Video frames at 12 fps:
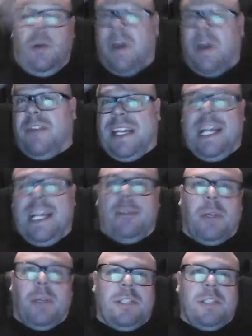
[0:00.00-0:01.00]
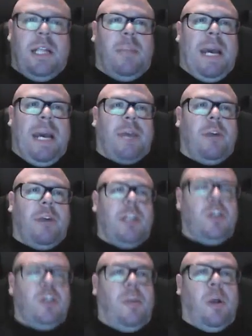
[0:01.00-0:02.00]
Well, if you can hear buzzing in the background,
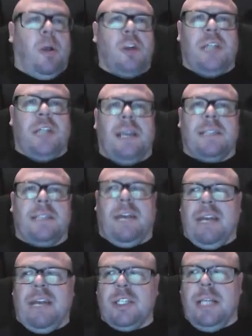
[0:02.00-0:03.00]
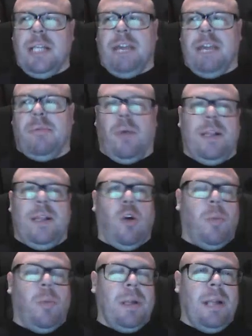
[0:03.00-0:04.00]
I do apologize. I've actually left my
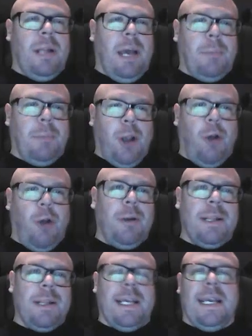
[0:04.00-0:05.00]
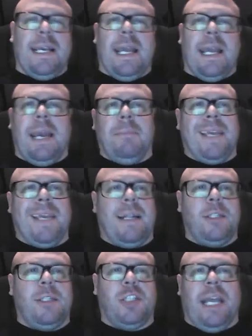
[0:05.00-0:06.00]
window open. I'm currently
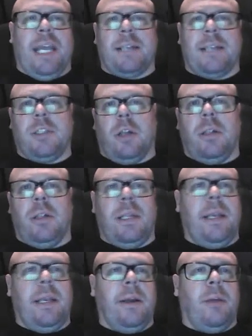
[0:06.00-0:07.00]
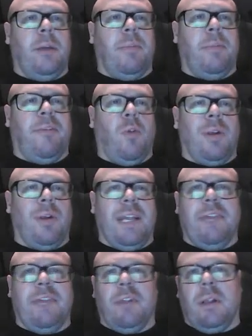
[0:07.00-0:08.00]
getting checks done here before
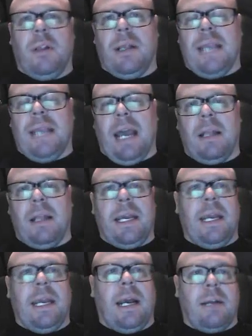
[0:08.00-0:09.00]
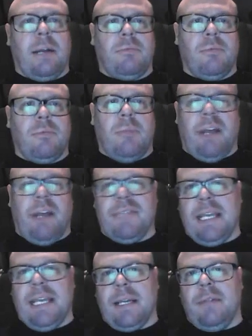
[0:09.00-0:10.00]
leaving Calais. I've
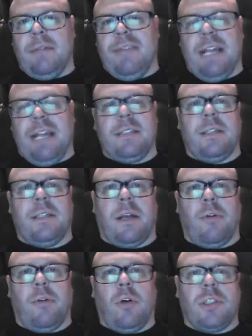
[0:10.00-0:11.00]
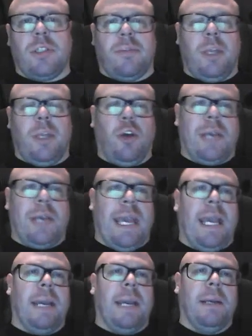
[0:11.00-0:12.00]
taken venison across from the
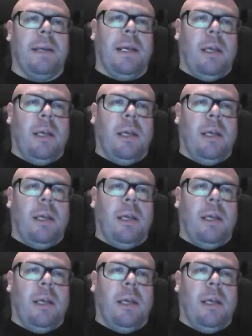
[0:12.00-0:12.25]
UK,